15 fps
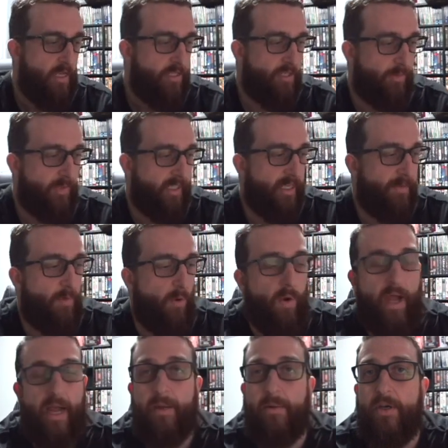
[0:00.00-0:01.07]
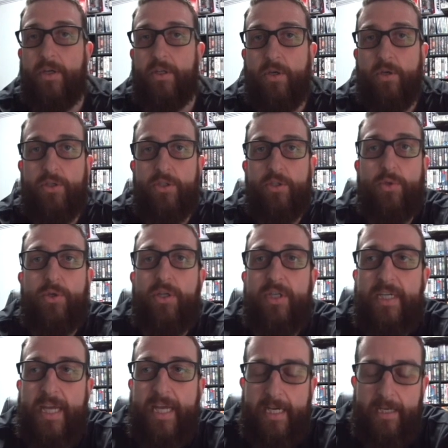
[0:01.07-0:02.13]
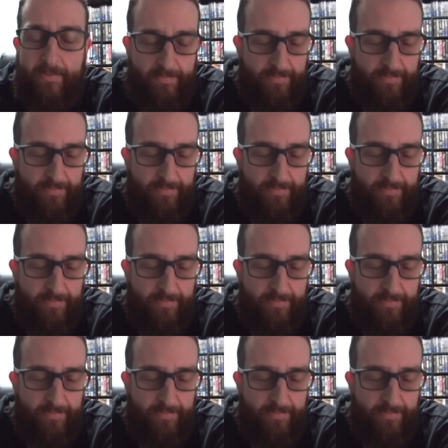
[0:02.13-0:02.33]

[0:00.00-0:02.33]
So I'm gonna give them away. I'm gonna go do a good deed.